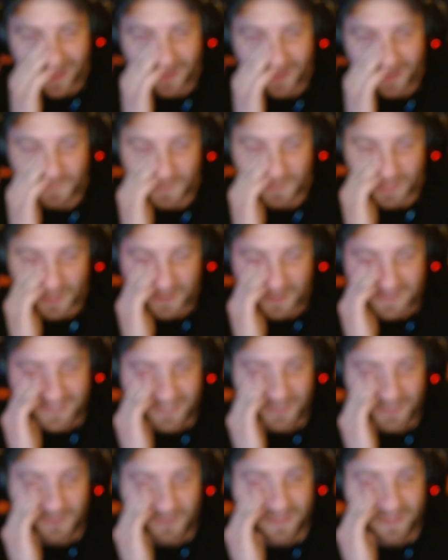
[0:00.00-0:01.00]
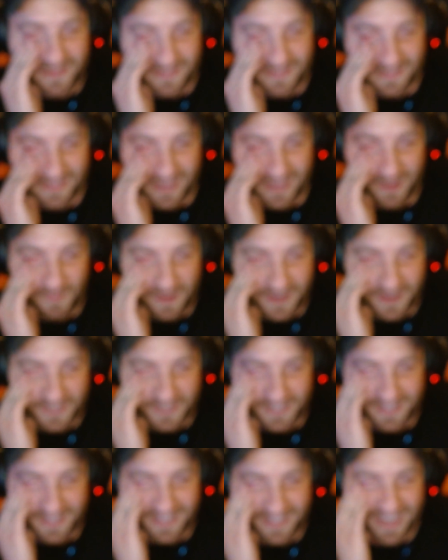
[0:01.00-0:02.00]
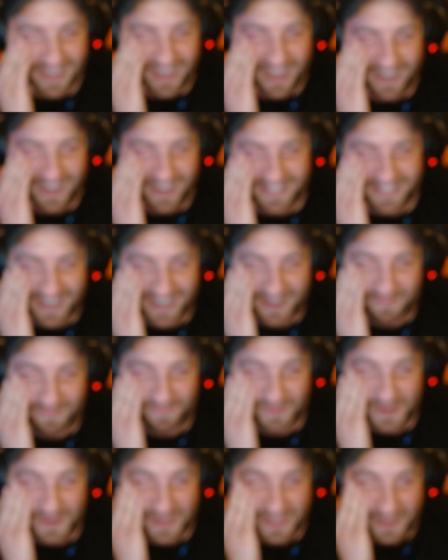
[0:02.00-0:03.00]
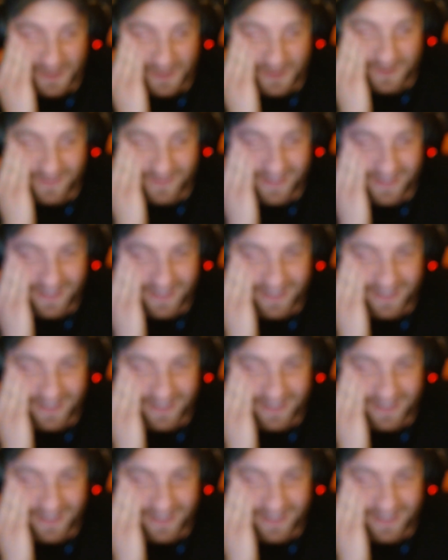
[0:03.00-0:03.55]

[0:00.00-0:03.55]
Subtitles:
For those of you that's not watching the goddamn video,